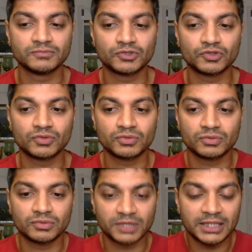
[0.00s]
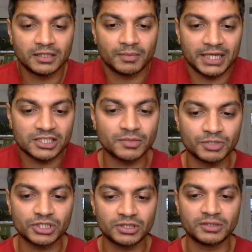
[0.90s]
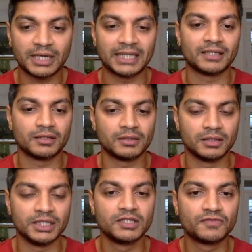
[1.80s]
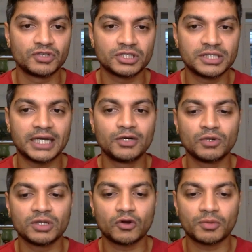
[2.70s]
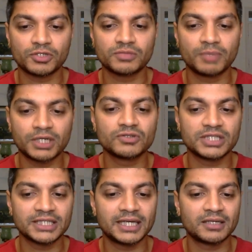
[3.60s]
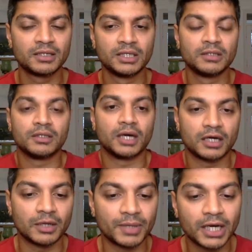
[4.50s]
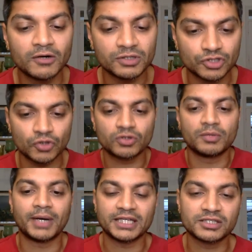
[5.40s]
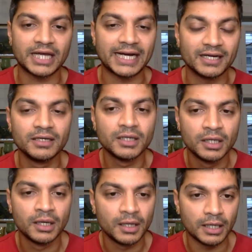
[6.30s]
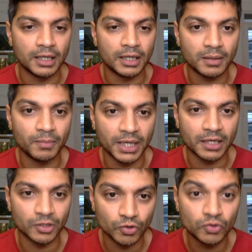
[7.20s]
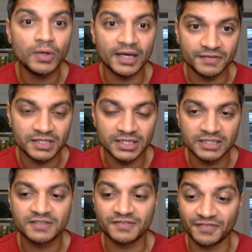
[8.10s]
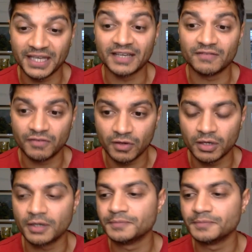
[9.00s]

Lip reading: So then the match commissioner and the league officials had no other option but to say that they aren't coming out, and so the match is handed in Bengaluru FC's favor.